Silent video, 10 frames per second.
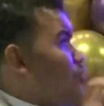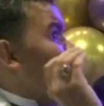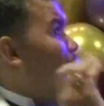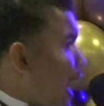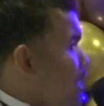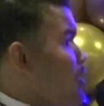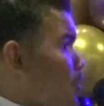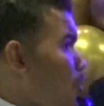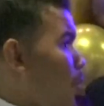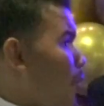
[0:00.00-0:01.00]
from high
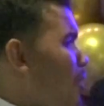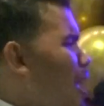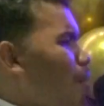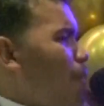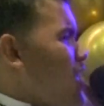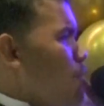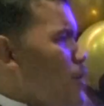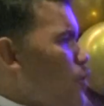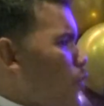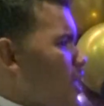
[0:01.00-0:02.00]
school, but it's a
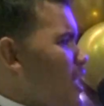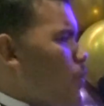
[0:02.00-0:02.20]
beautiful thing,